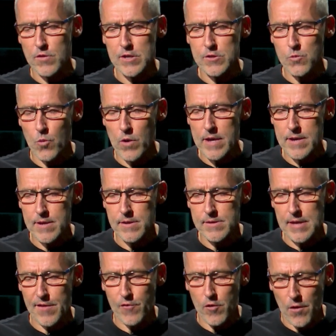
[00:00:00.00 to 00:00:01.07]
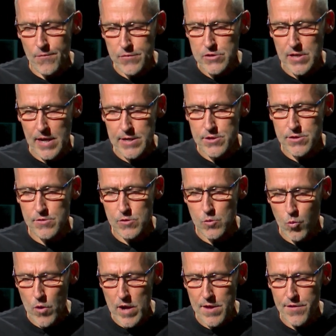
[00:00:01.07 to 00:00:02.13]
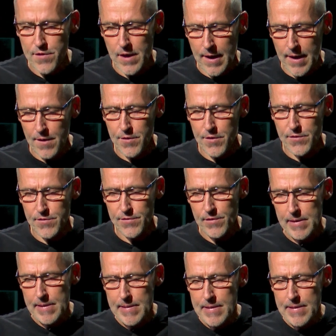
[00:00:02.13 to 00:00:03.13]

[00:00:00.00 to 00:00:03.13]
this week to have conversations with others